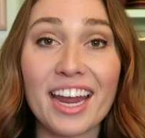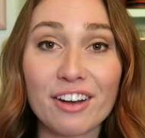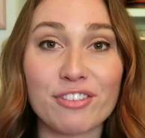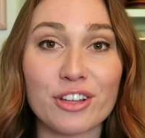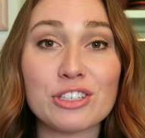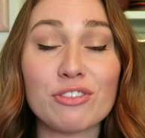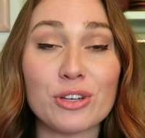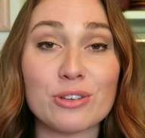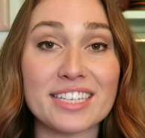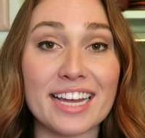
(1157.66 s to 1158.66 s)
And for those of you
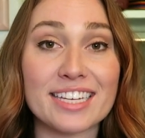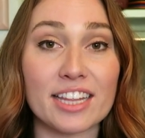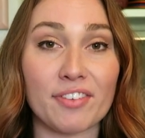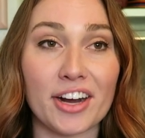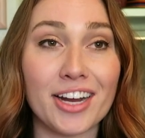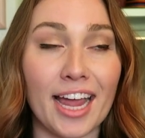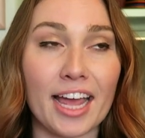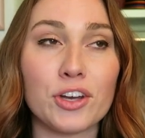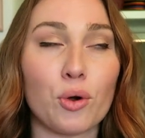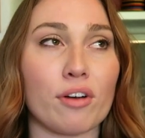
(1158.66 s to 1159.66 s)
who stayed to the very
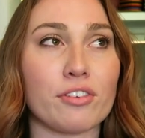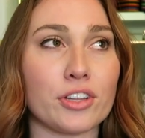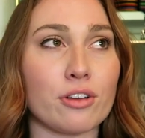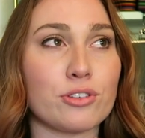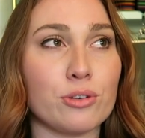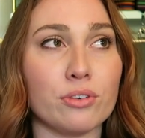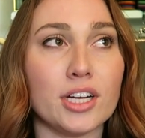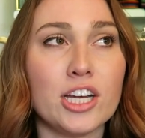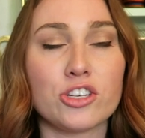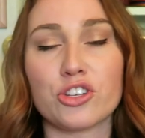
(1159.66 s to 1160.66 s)
end, or for those who
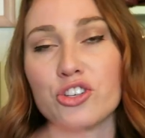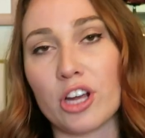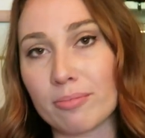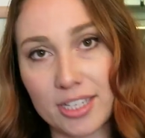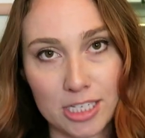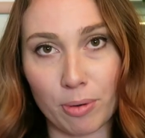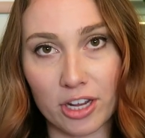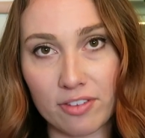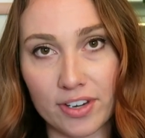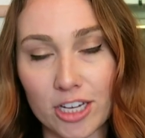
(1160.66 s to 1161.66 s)
just jumped to this part in
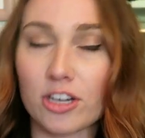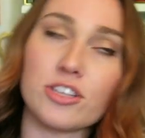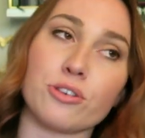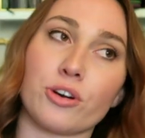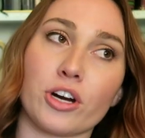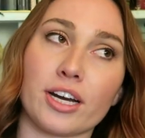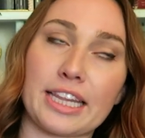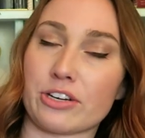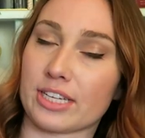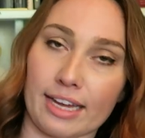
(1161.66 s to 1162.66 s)
the video because you heard
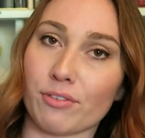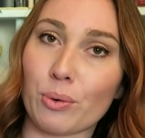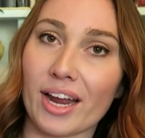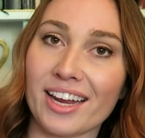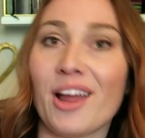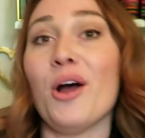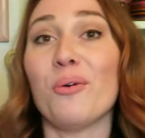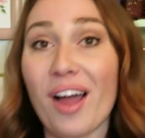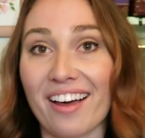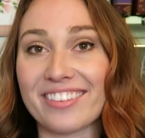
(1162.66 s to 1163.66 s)
there's a giveaway,
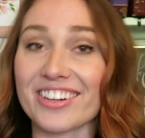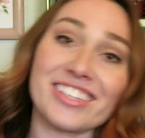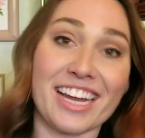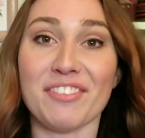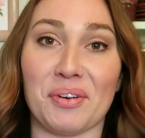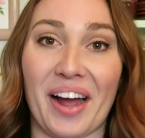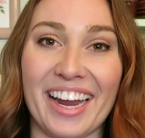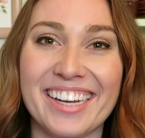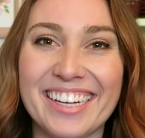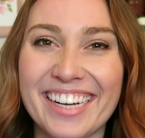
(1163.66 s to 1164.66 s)
well, there's a giveaway.
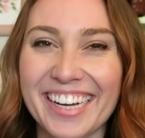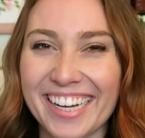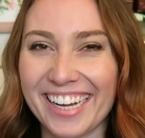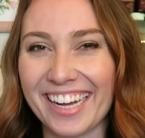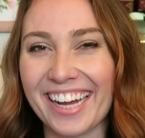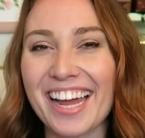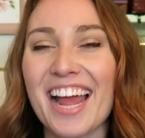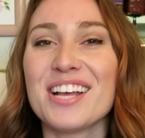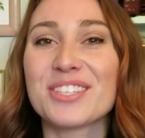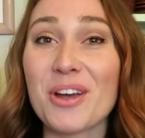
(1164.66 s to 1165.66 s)

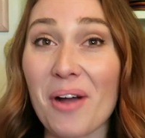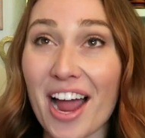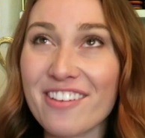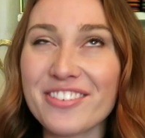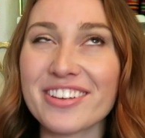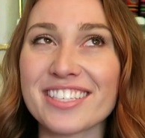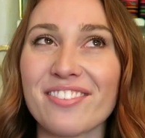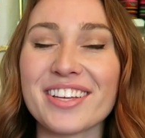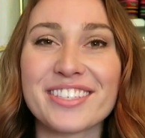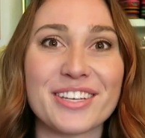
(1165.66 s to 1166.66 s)
So I'm doing
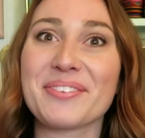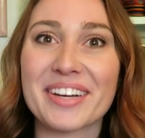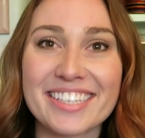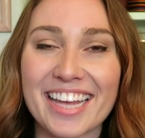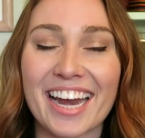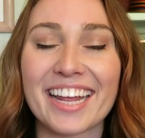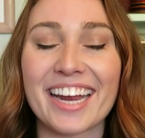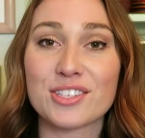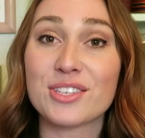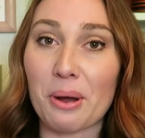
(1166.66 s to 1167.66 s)
something super exciting.
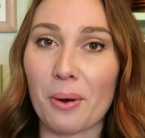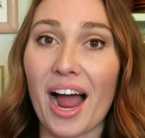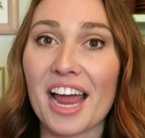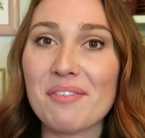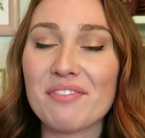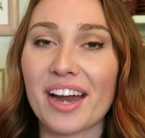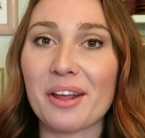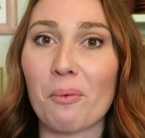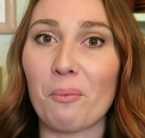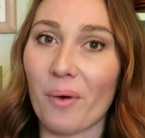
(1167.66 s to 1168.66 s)
So I'm
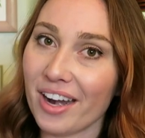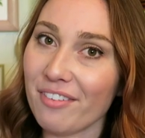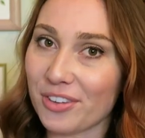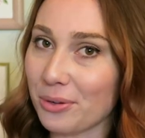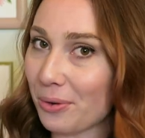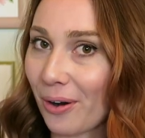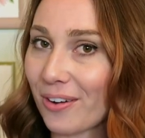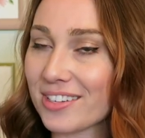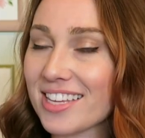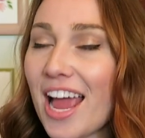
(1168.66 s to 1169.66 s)
inviting one of you
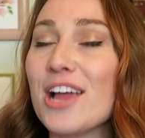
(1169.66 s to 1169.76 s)
girls